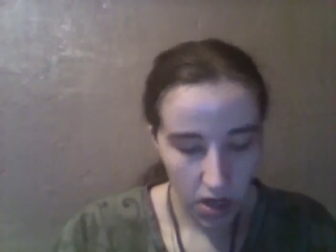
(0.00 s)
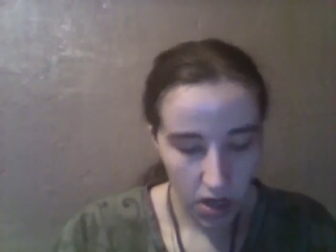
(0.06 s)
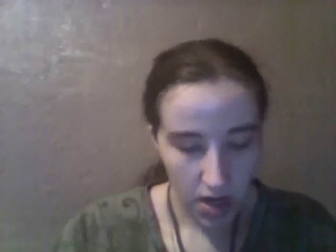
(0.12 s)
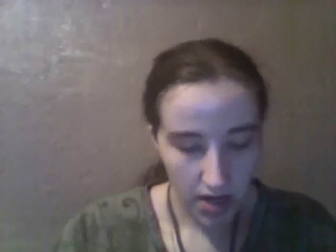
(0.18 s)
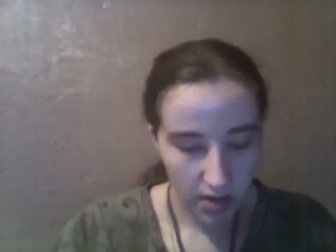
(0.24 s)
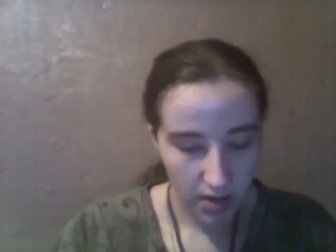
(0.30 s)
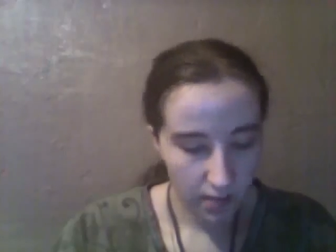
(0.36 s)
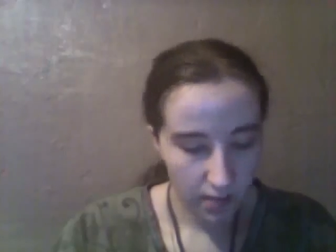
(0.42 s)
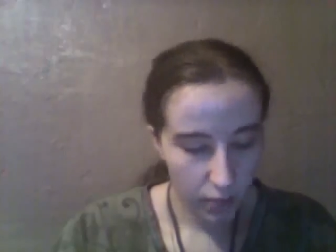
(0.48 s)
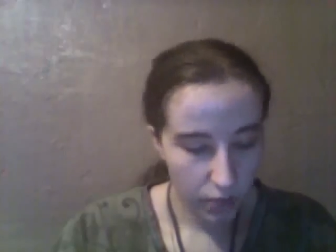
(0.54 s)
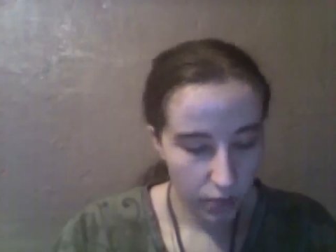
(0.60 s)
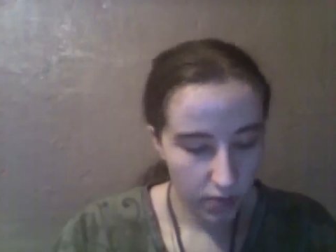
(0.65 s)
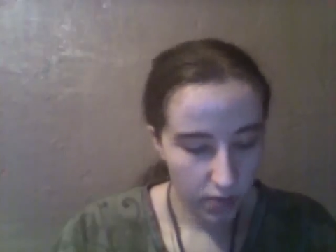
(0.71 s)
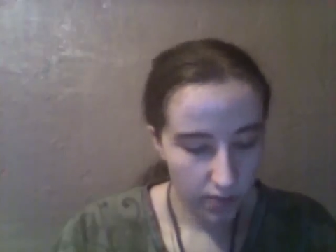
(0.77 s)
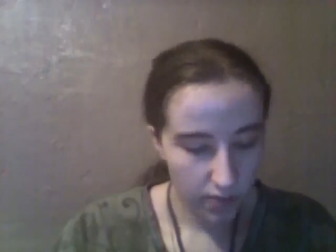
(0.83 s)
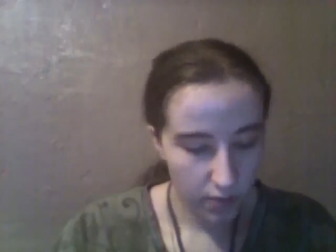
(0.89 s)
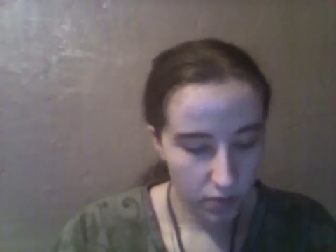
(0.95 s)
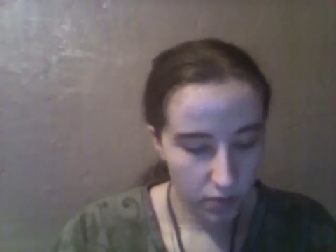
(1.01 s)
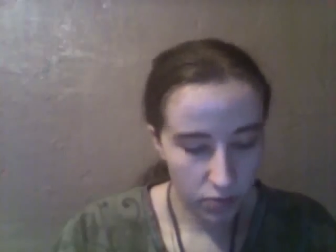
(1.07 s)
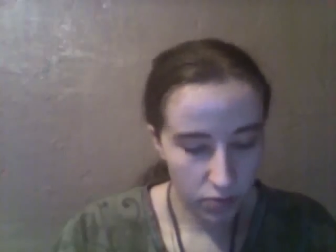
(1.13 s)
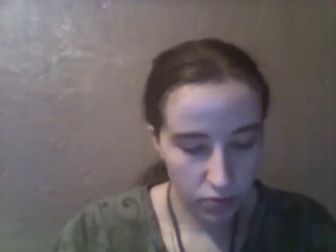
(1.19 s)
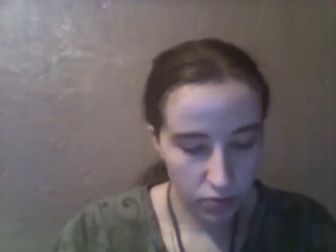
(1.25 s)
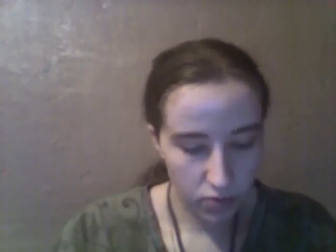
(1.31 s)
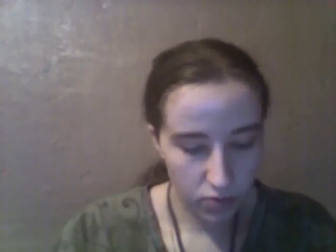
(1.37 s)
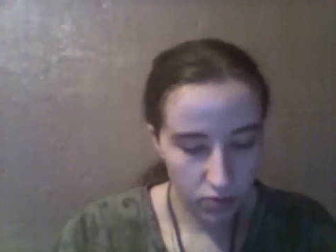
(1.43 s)
I never would have told
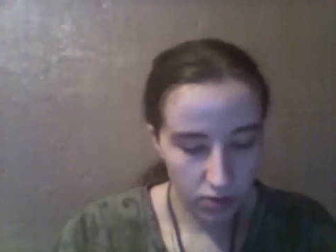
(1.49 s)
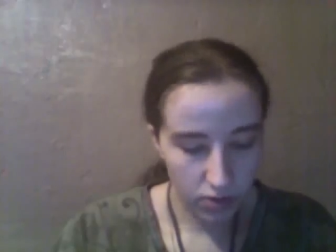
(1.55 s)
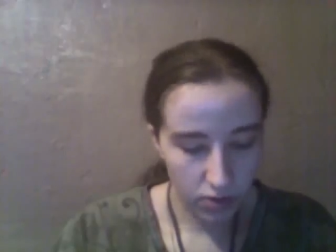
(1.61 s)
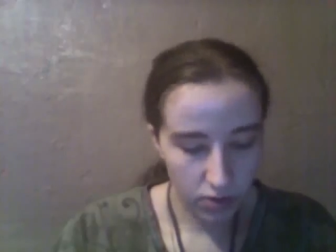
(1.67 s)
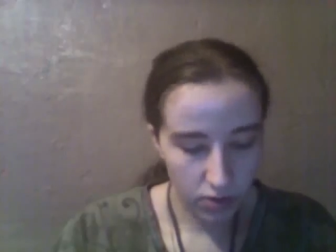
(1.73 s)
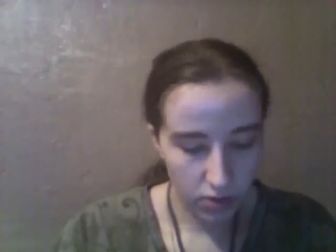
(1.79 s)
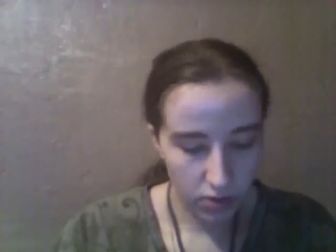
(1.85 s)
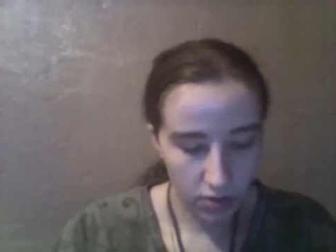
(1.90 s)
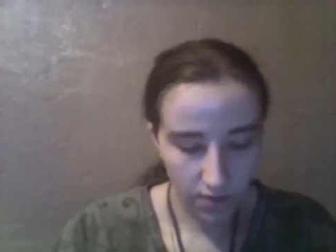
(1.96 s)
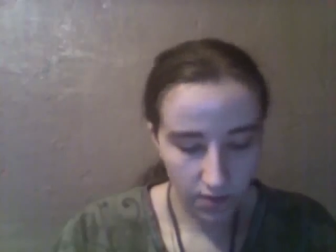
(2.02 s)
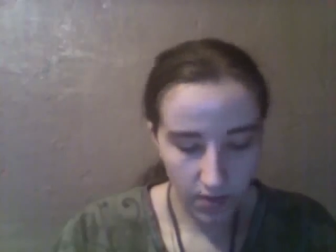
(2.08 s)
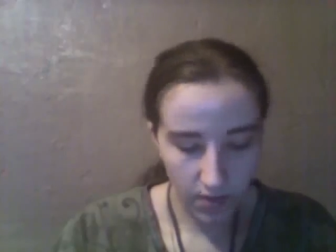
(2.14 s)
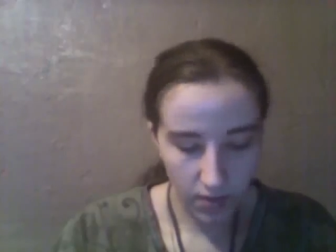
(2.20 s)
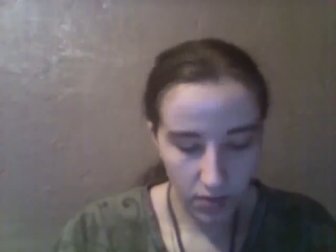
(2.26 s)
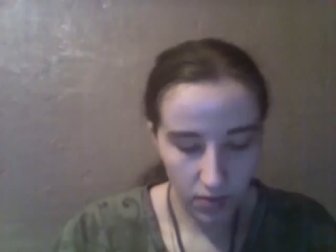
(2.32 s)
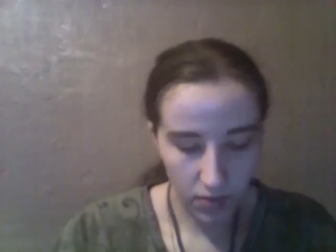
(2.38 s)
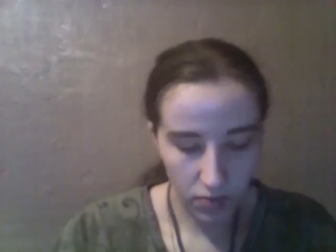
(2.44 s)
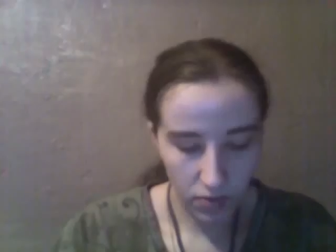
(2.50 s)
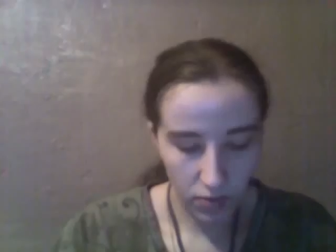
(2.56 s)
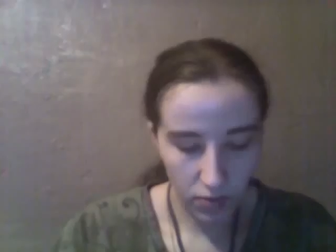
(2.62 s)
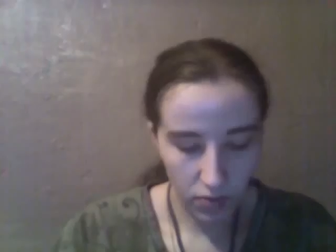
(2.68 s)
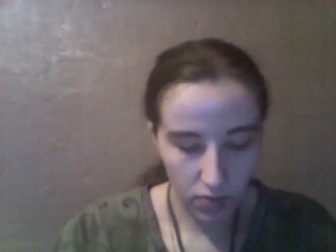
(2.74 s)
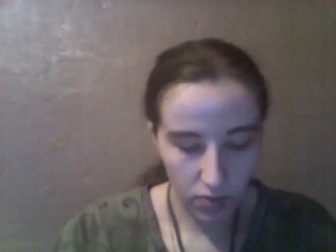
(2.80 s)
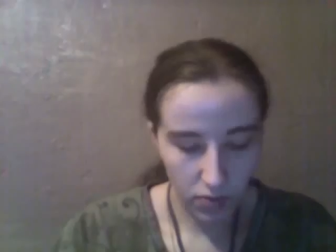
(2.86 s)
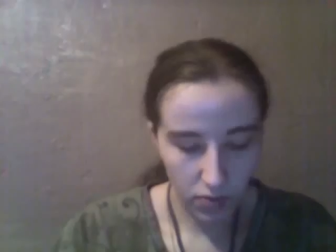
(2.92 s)
your stories, Dante, if I'd known they
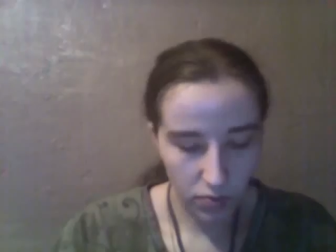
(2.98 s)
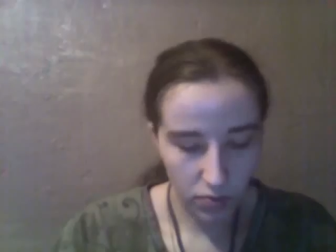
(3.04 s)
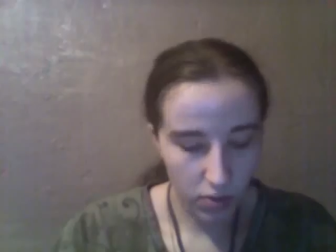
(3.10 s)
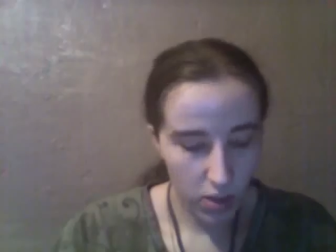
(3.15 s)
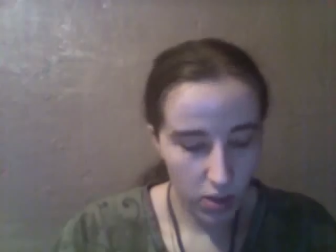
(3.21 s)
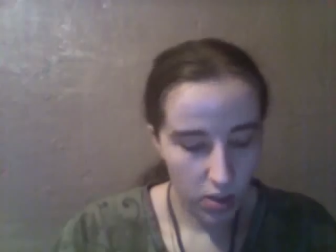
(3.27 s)
were real.